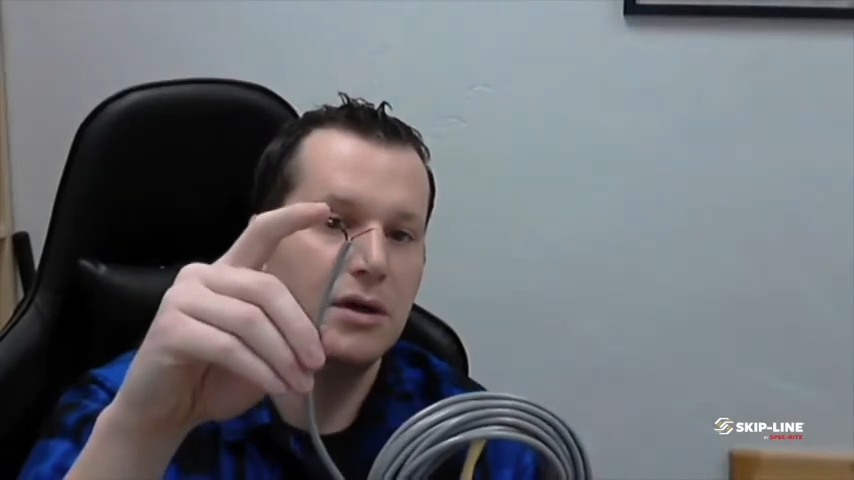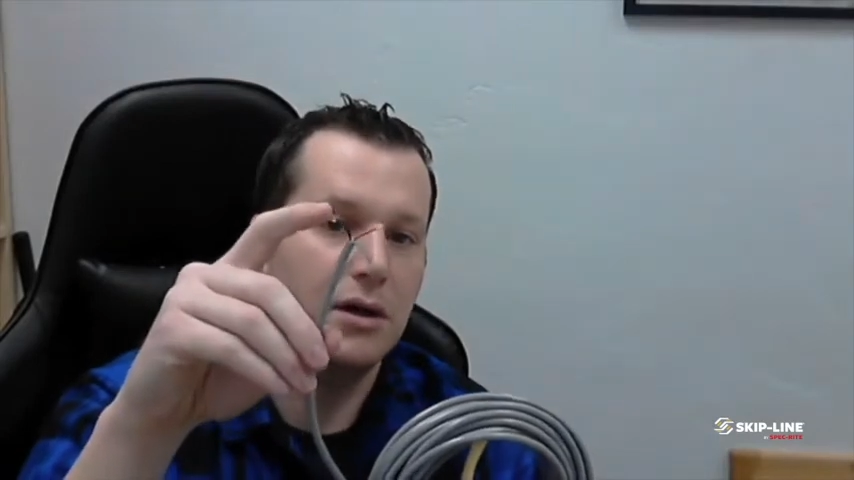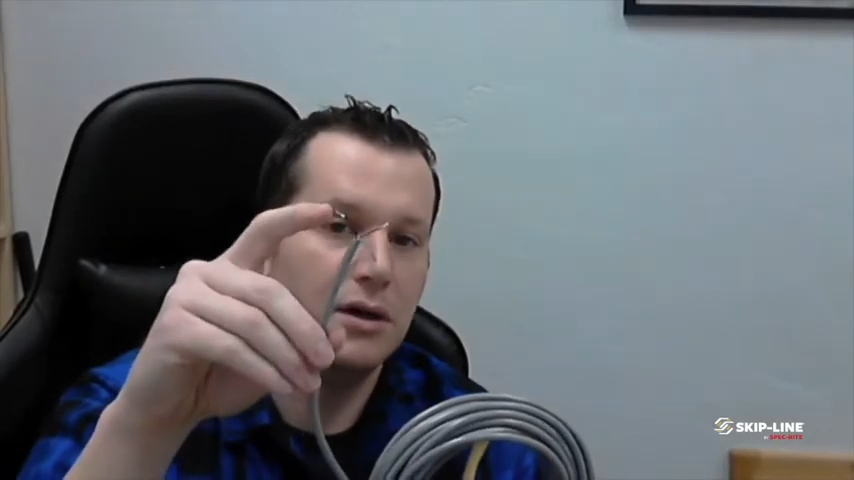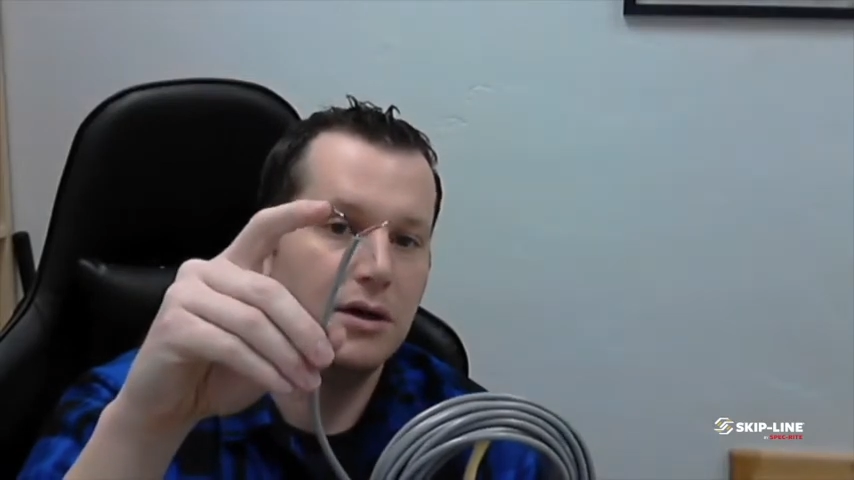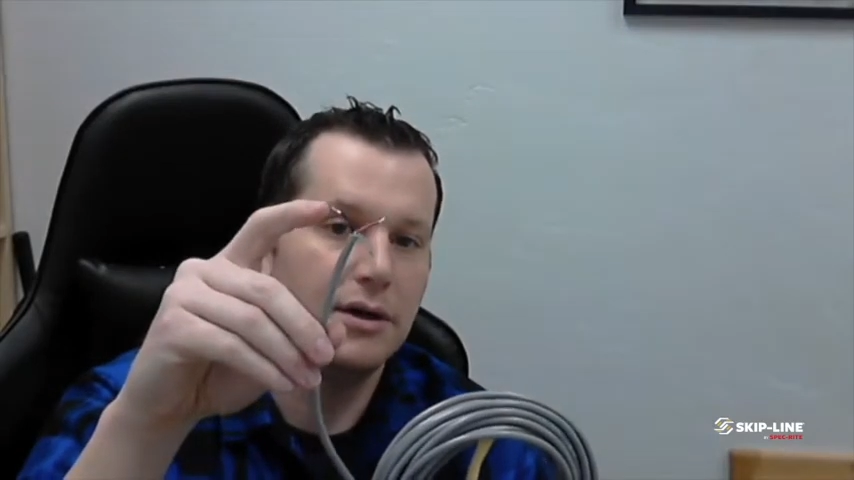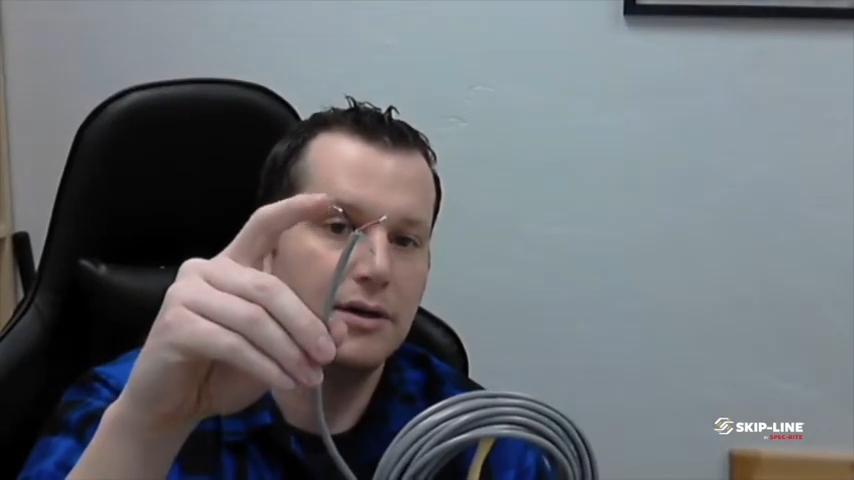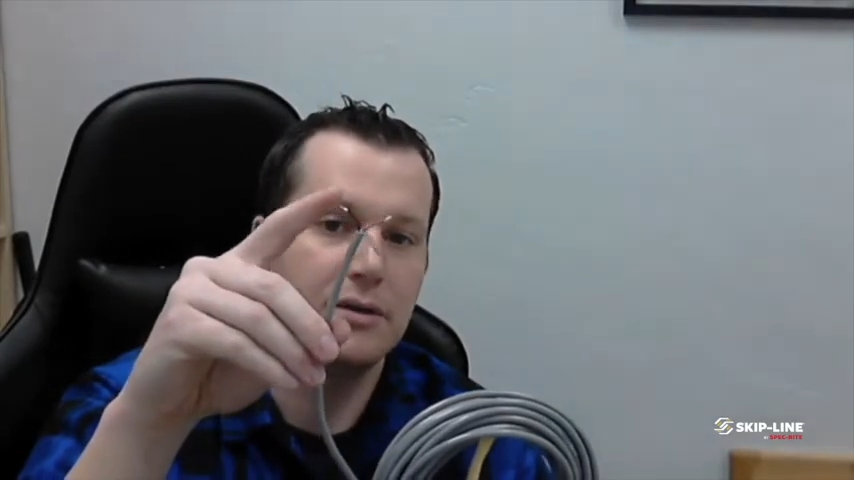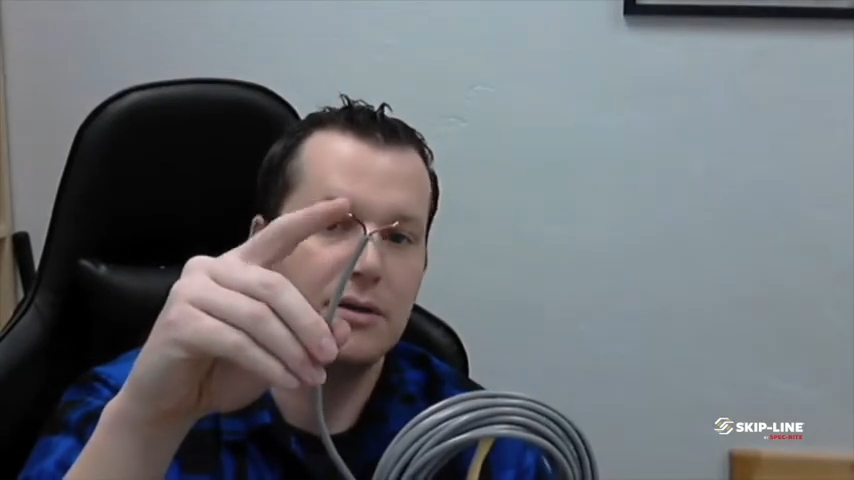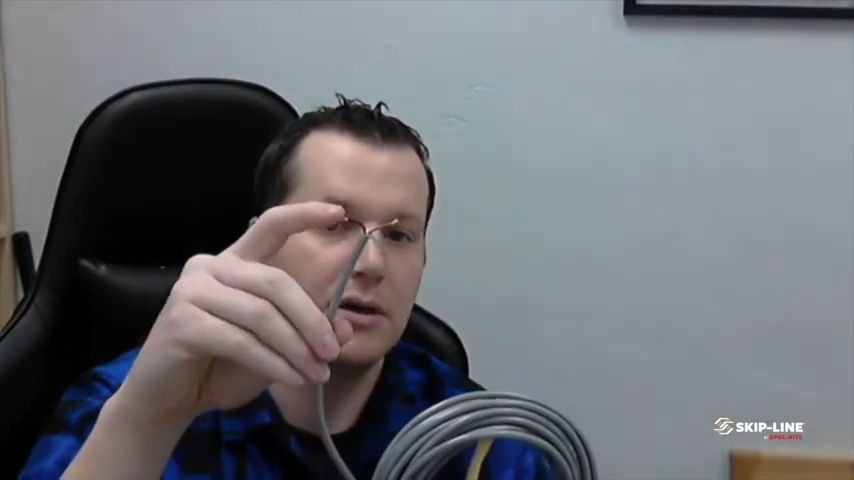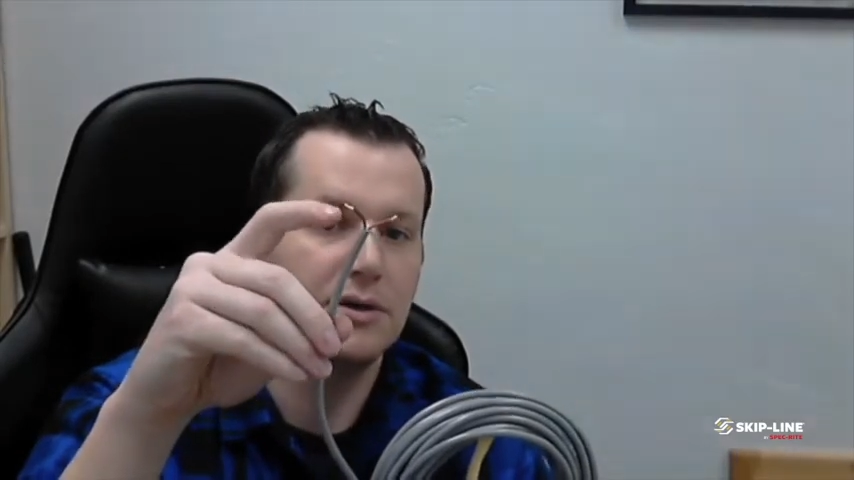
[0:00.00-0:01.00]

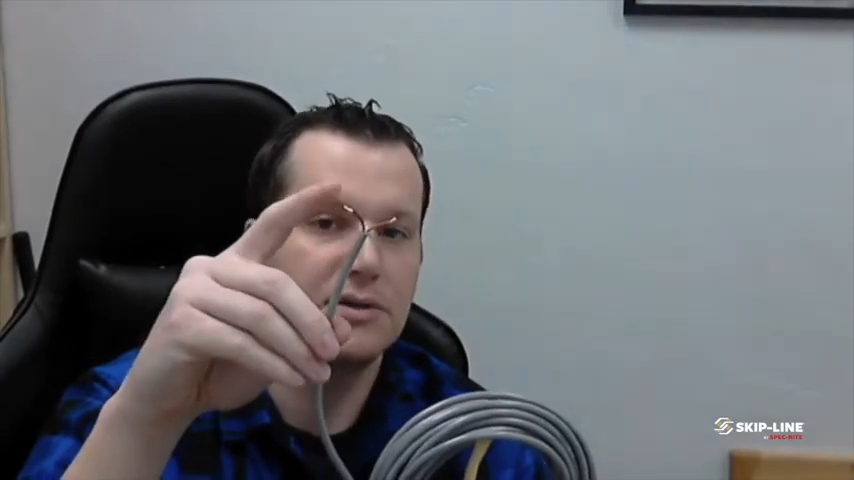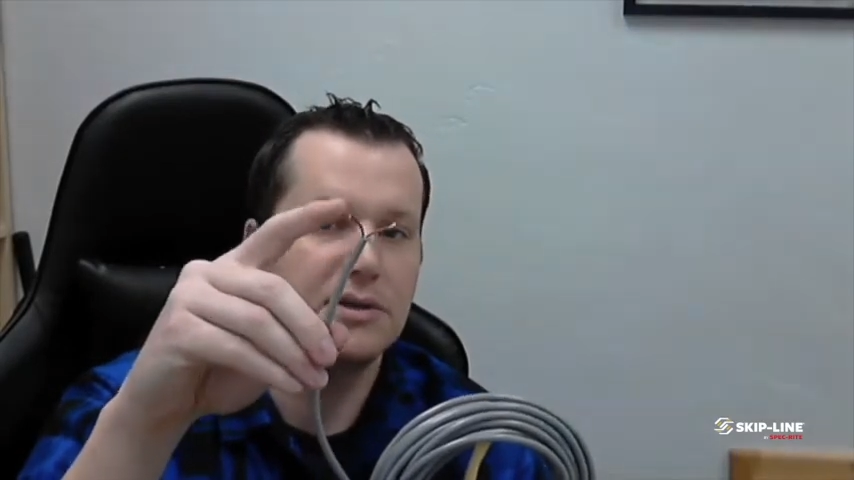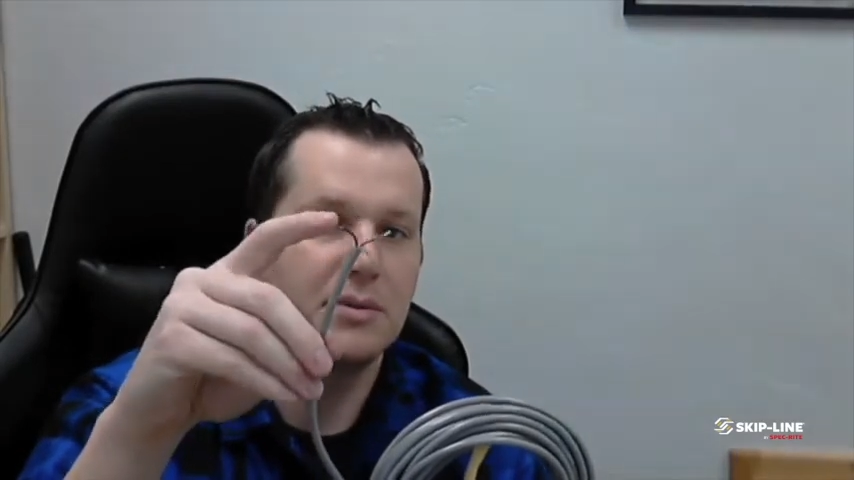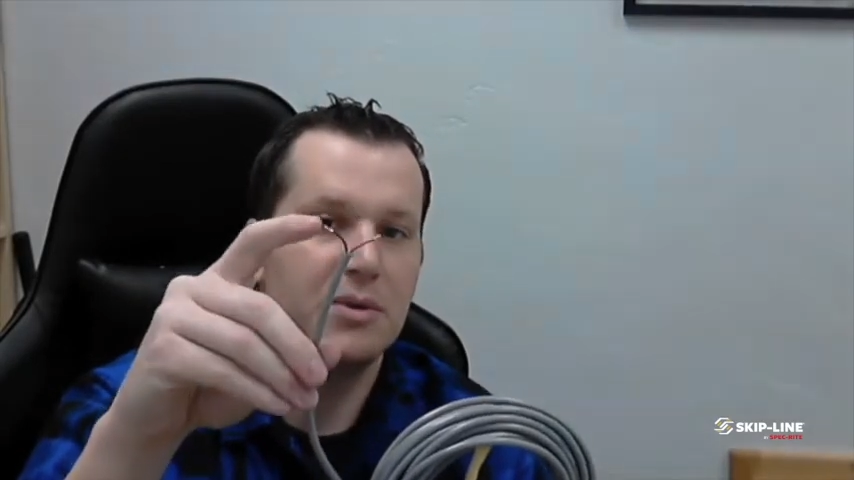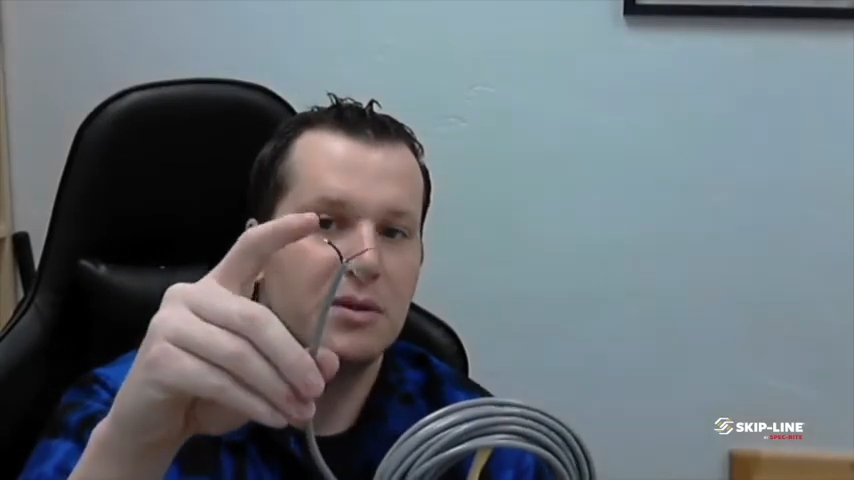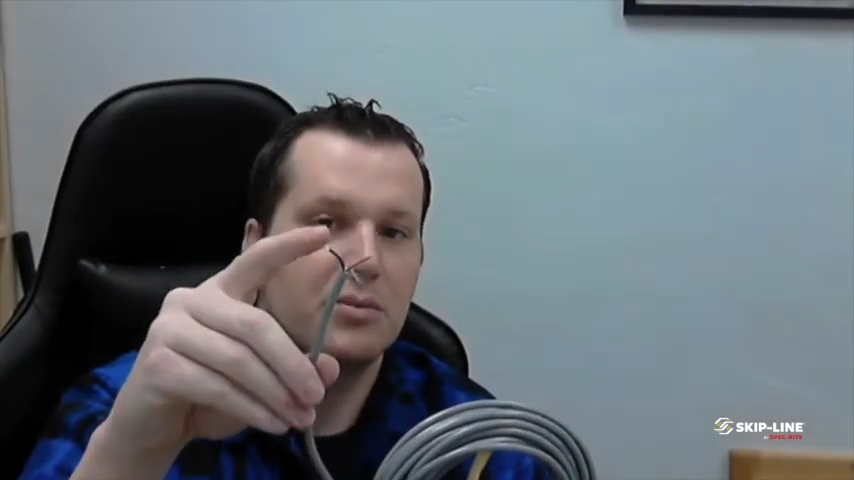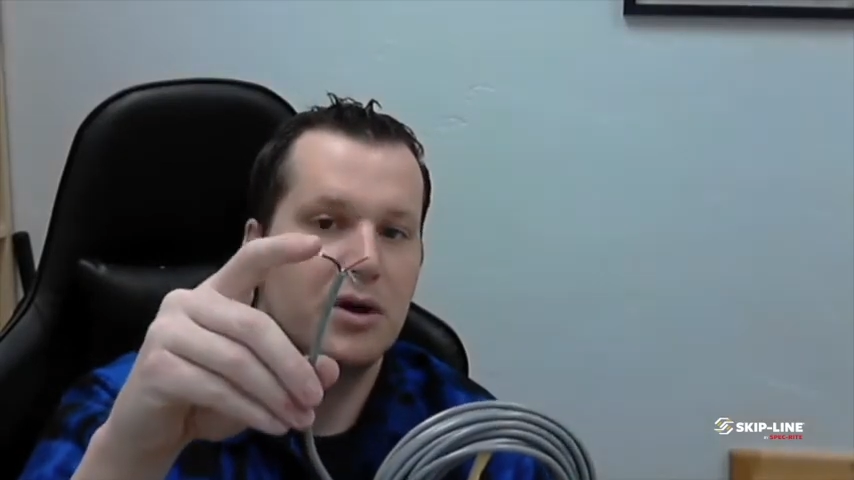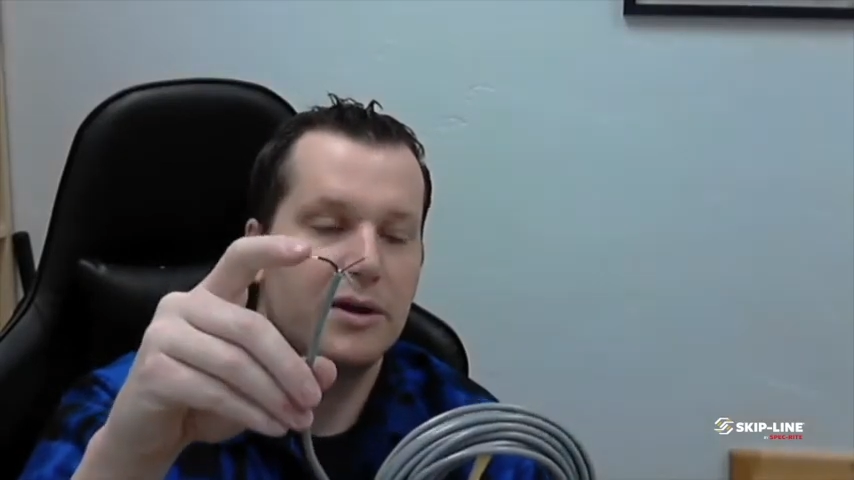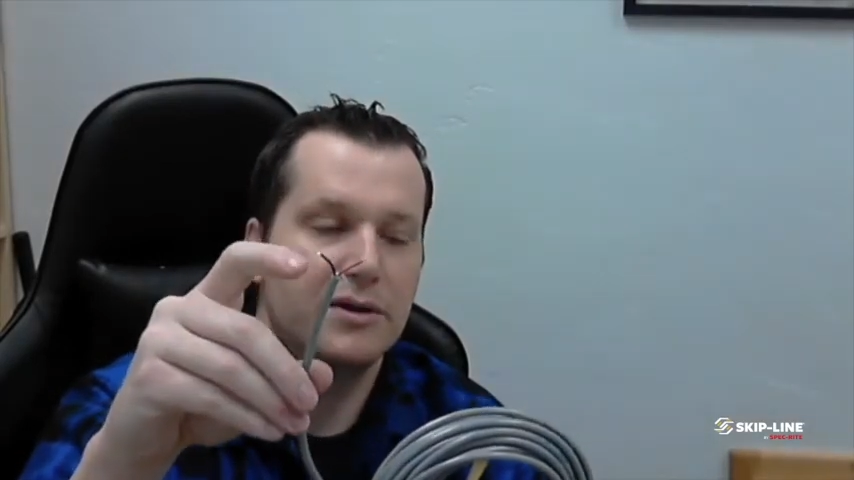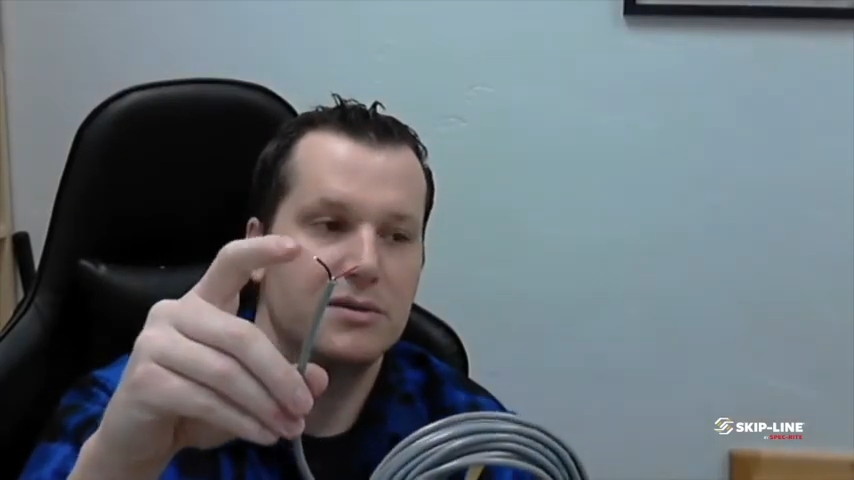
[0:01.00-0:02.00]
on your skip line
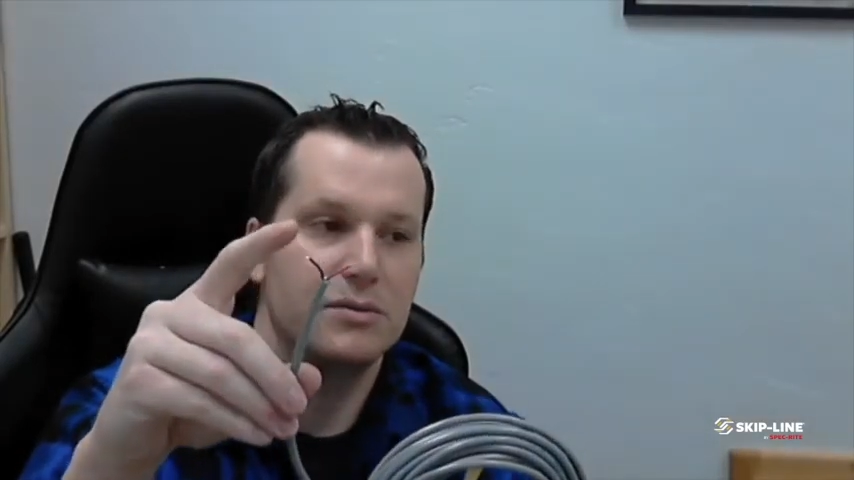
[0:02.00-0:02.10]
products,